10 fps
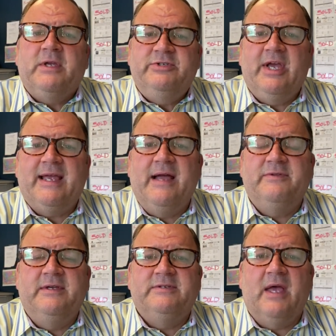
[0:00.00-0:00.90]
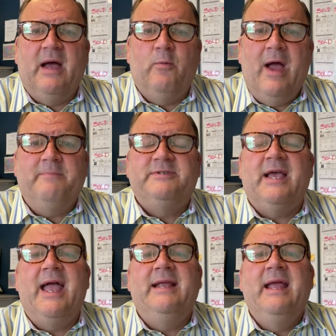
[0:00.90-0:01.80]
Check out this
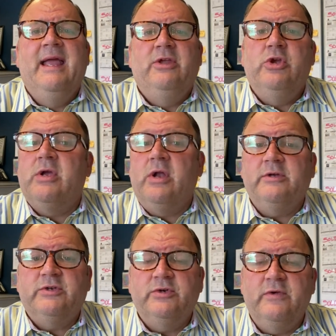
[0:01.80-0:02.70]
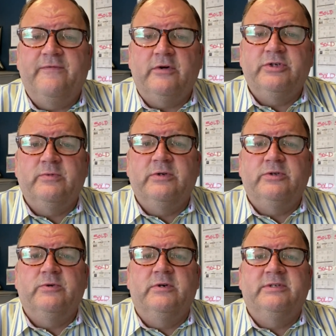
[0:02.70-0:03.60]
website. You can also do virtual
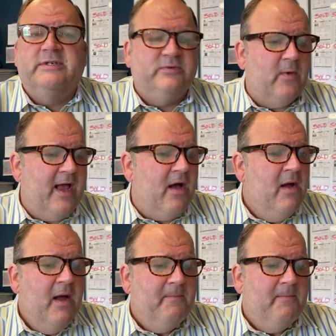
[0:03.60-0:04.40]
tours as well,